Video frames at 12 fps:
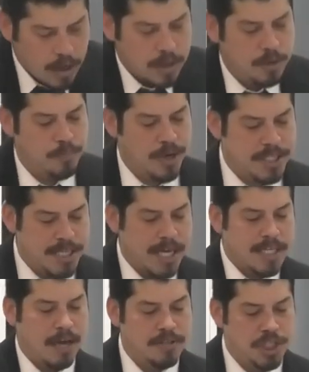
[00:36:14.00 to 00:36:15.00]
to
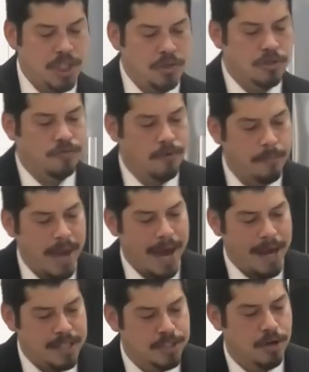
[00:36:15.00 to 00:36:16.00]
protect our children from
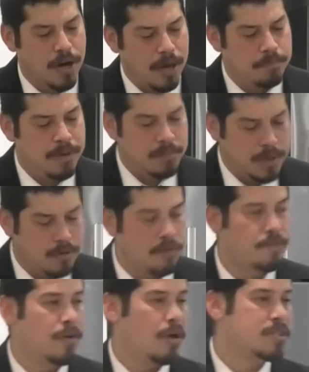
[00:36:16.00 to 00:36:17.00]
anti biblical
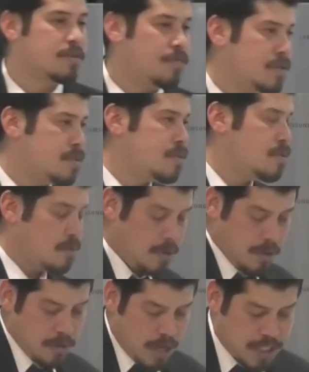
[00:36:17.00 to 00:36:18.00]
philosophies.
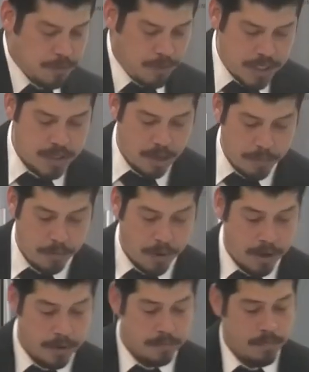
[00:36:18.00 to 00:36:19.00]
That's reason number
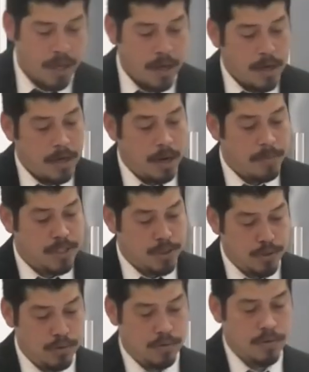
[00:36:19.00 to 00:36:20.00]
one. Number
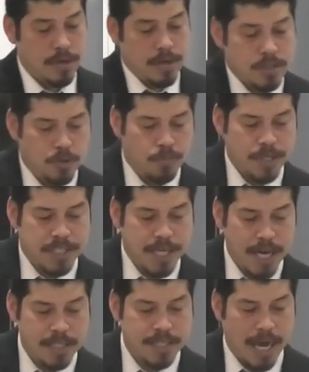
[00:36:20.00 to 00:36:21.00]
two, to
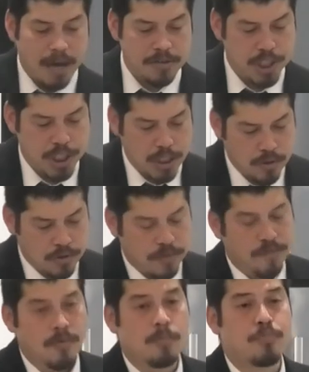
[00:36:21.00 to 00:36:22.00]
protect our children
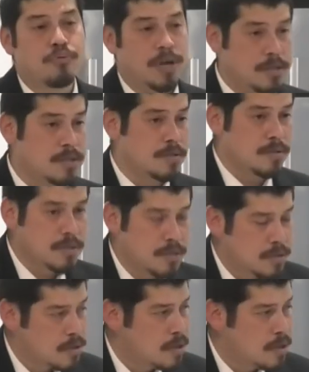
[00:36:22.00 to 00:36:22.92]
from predators.